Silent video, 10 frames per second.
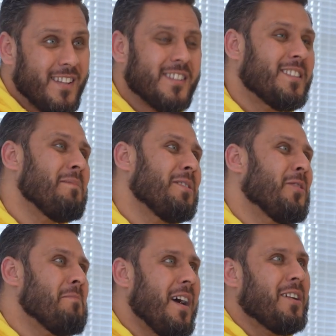It's the same thing
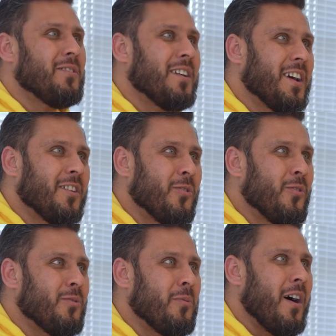going back to the kind of
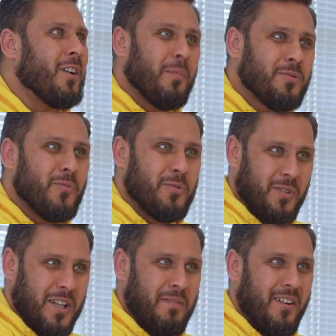talk about adoption we're
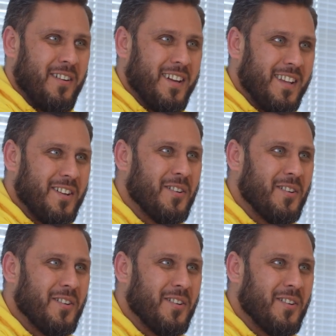talking about, right?